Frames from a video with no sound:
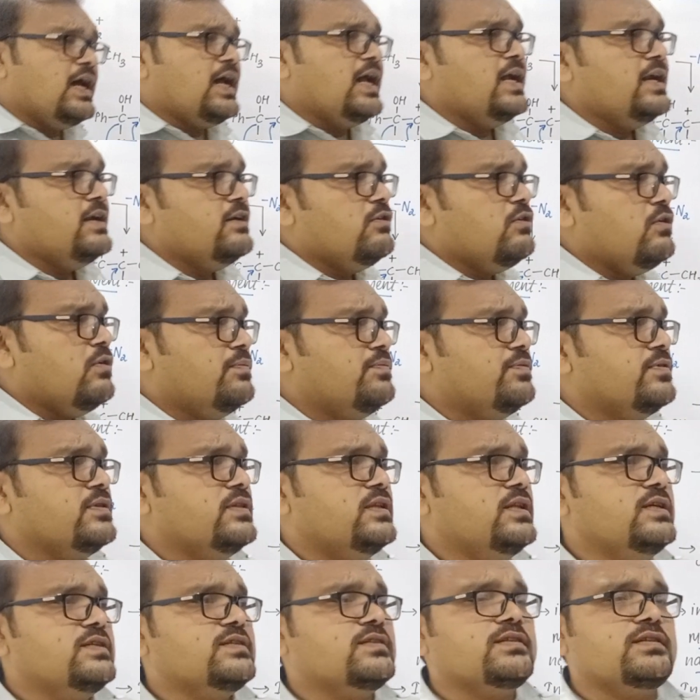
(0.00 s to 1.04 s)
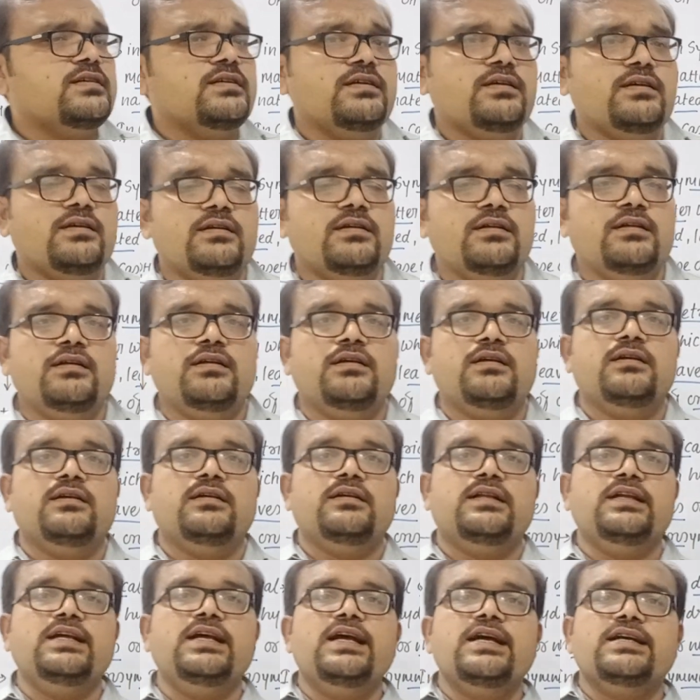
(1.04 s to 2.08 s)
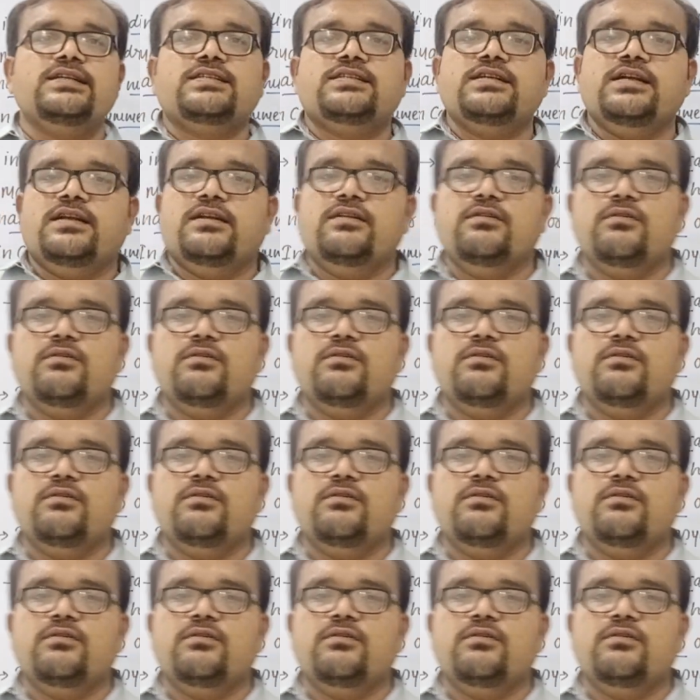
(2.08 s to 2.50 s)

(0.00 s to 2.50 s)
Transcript: end of this reaction